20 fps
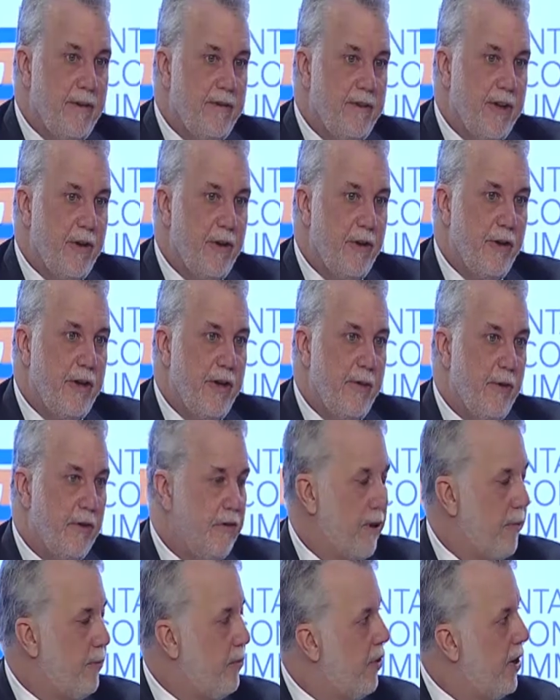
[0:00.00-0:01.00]
security
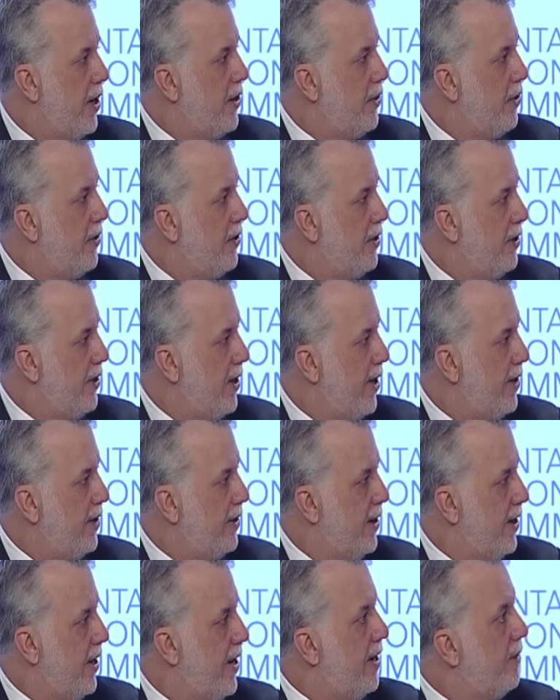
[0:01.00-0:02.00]
was upgraded in
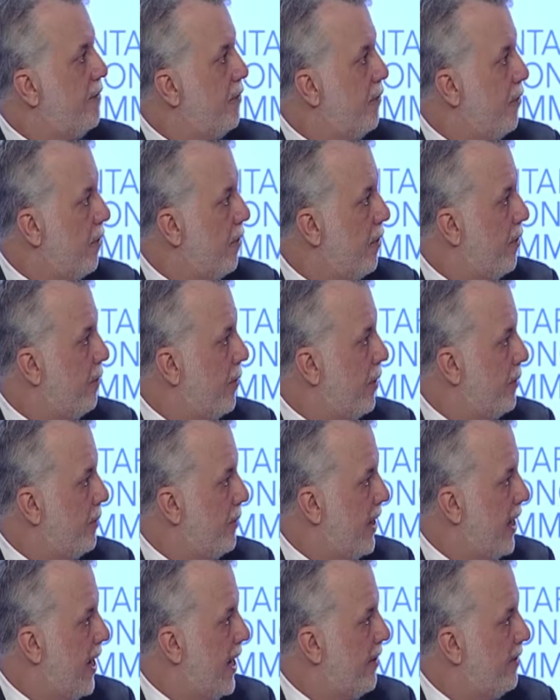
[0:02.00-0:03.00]
1984 when
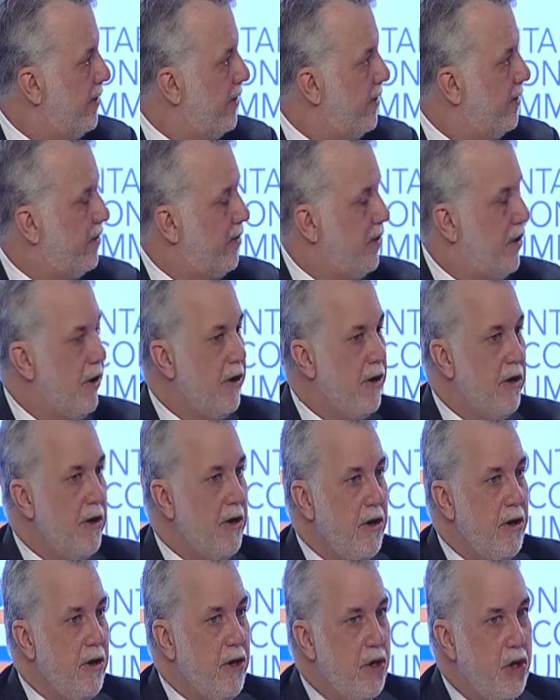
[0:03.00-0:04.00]
we had this uh,
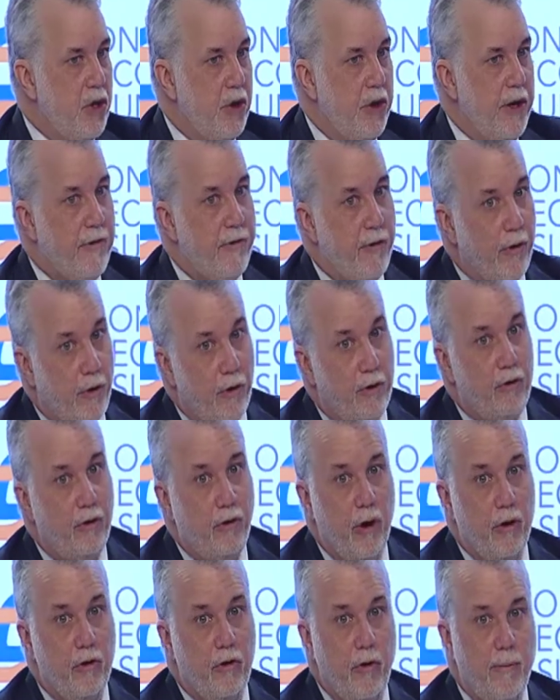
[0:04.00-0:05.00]
shooting. For those who
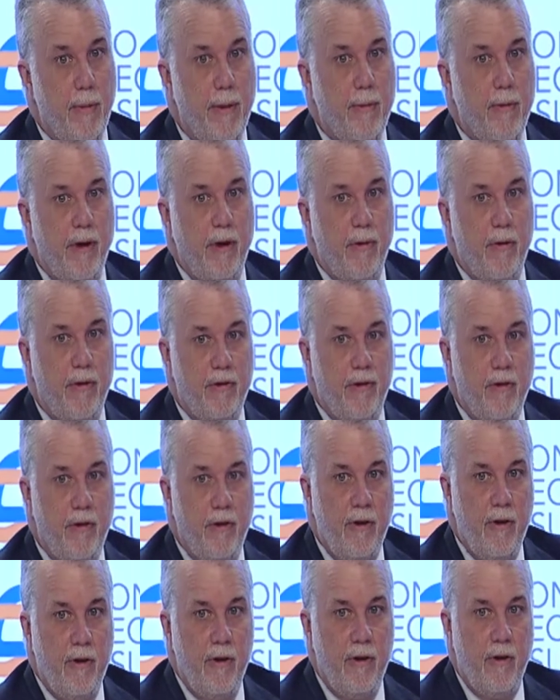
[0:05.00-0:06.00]
don't remember, there was a
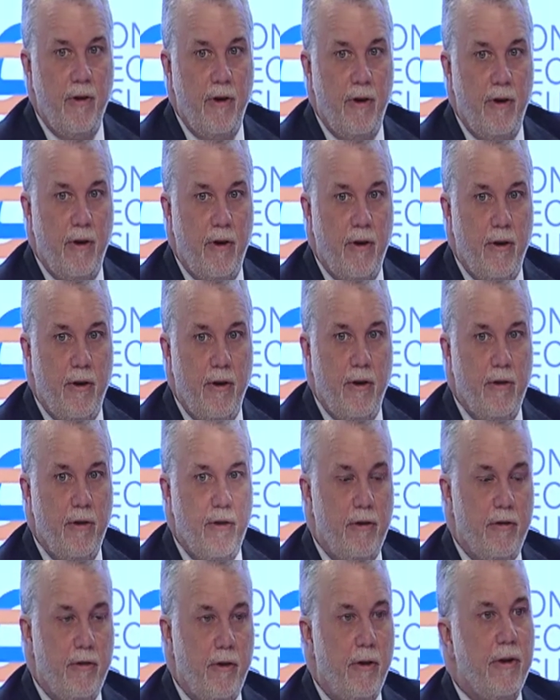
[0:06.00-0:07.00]
uh,
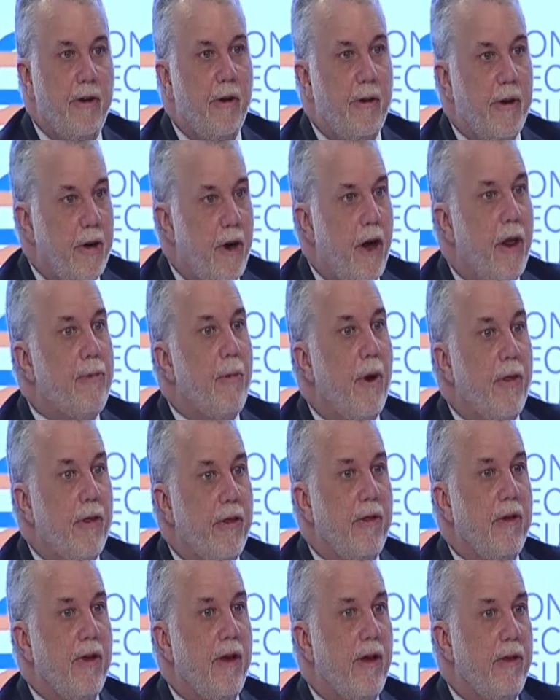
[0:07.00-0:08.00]
solitary
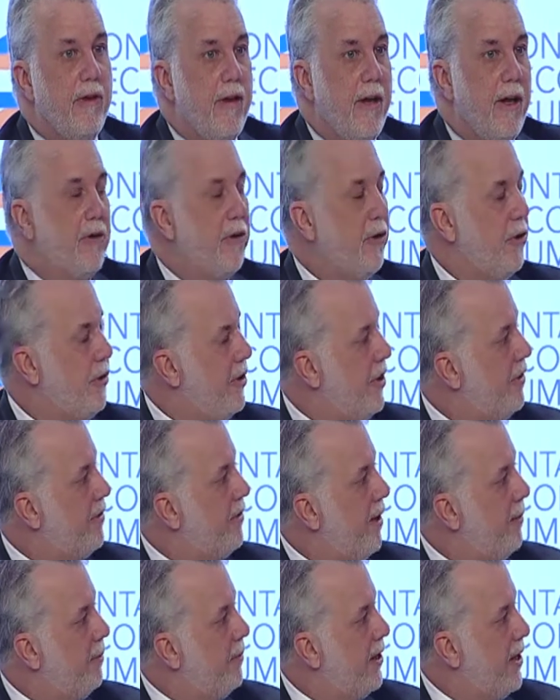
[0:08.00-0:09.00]
gunman that entered the
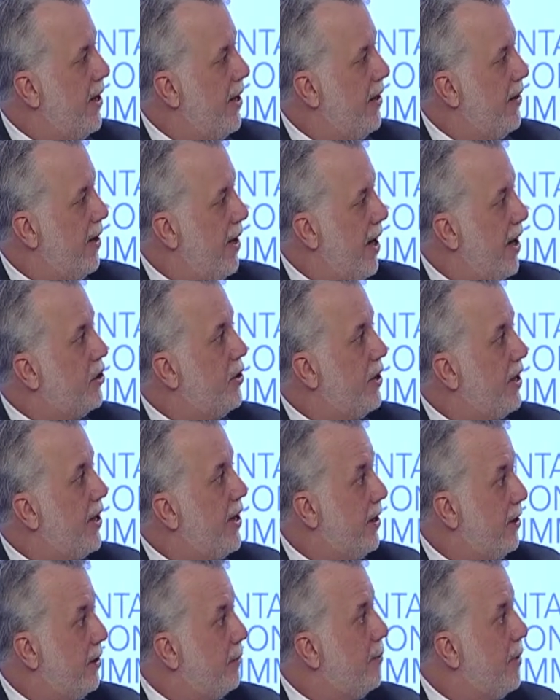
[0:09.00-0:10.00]
assembly and actually
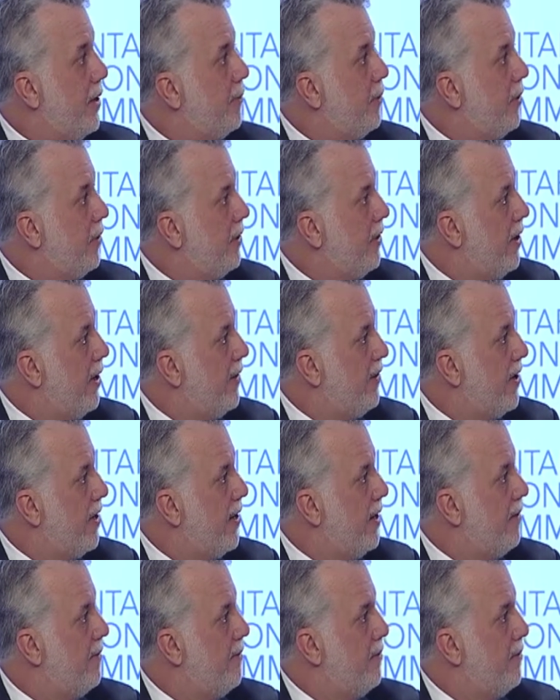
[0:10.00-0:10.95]
killed people that day,